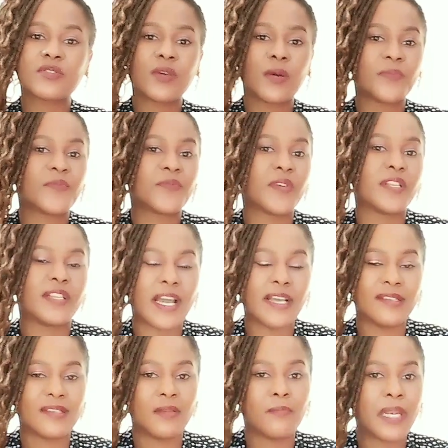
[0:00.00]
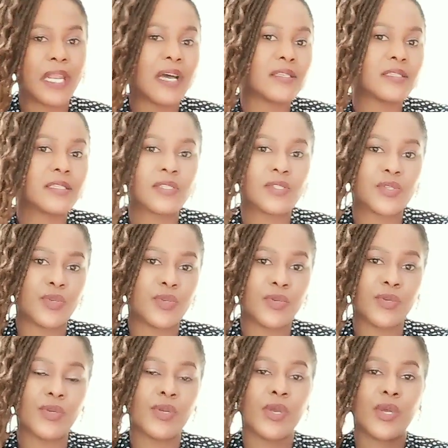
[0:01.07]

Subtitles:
something that is a plus to